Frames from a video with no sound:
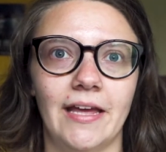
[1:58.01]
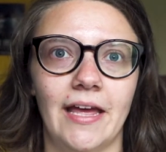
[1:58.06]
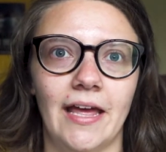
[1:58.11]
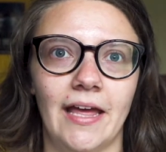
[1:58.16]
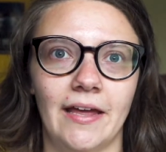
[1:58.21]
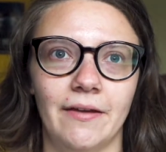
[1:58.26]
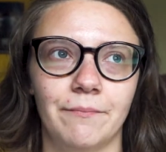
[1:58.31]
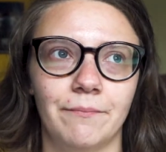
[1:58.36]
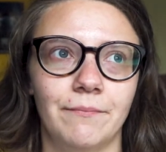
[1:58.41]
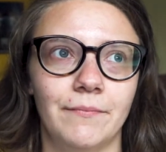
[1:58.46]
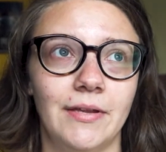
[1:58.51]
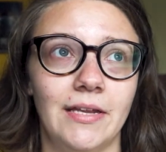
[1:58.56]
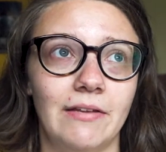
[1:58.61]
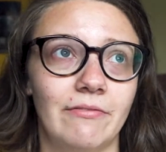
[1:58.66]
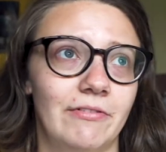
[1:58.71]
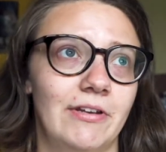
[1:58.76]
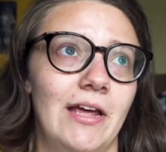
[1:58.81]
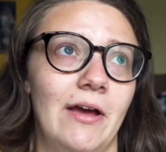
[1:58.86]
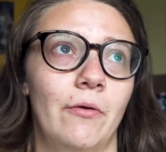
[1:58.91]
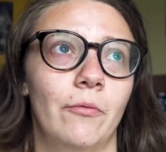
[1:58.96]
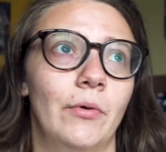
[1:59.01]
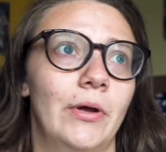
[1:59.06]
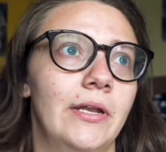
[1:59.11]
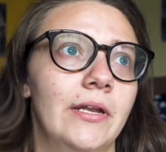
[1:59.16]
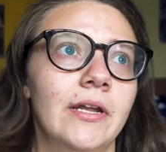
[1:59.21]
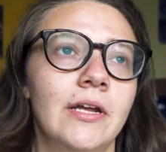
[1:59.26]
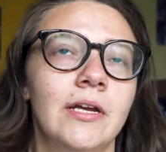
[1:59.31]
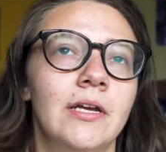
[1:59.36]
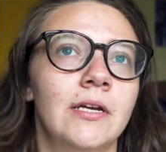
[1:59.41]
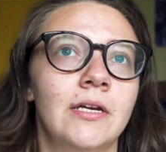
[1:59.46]
um, even now
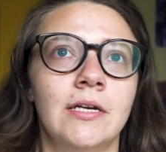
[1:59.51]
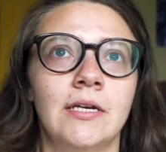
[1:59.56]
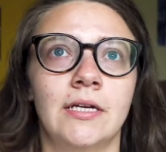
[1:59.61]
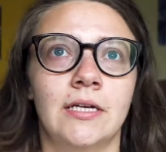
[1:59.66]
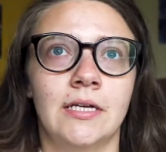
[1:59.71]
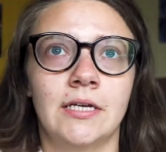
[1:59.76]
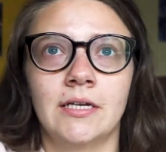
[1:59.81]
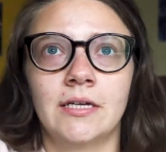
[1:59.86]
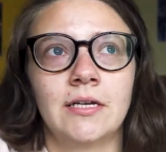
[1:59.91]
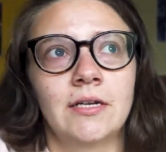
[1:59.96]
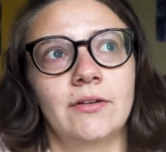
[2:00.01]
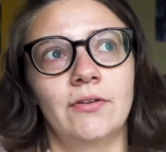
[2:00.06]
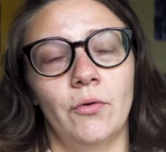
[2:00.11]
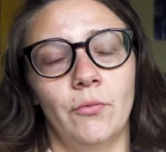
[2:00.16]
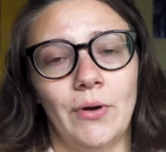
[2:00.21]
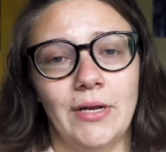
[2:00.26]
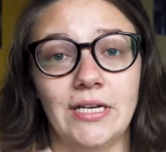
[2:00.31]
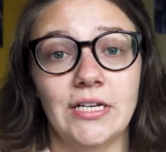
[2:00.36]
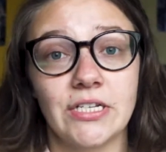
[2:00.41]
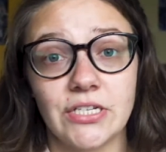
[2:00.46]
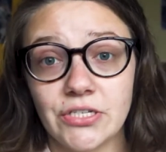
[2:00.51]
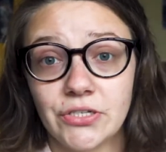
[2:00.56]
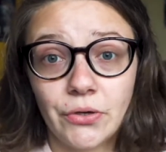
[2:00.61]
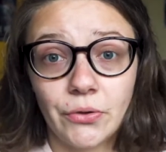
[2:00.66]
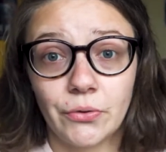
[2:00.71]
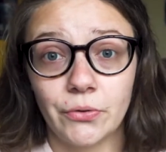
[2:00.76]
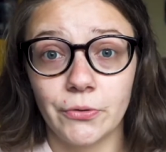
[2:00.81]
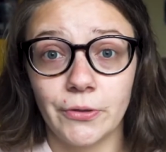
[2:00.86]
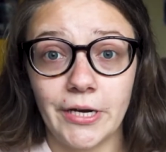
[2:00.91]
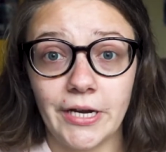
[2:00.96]
when the weather's so
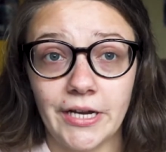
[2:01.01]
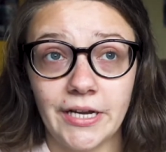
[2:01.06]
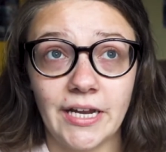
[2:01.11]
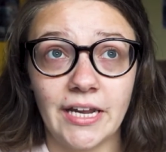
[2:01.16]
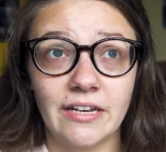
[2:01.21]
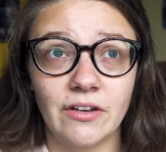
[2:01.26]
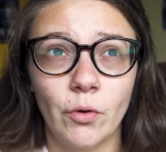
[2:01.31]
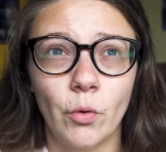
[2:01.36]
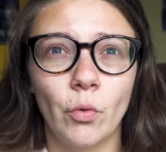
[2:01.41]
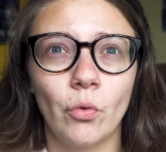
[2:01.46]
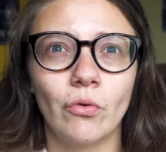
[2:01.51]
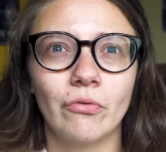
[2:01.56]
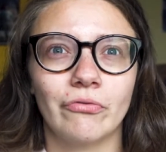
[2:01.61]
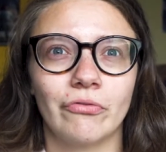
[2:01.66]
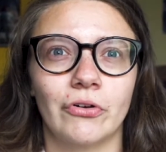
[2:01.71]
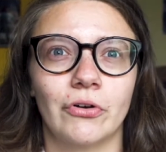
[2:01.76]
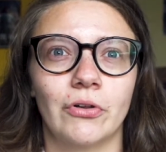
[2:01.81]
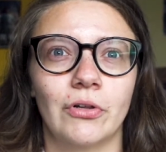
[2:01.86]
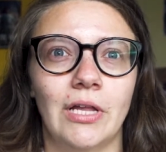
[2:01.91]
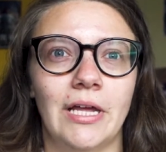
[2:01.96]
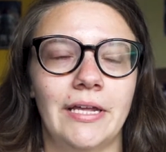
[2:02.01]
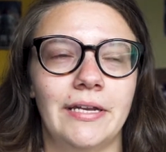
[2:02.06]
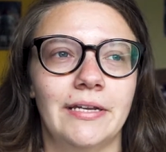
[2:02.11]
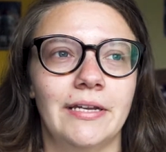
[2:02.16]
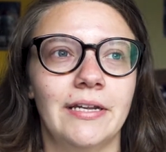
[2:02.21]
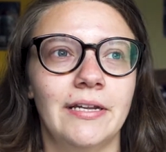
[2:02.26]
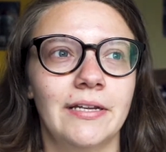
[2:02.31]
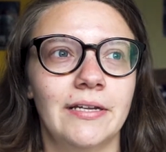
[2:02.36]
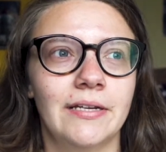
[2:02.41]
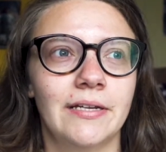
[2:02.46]
grey and awful and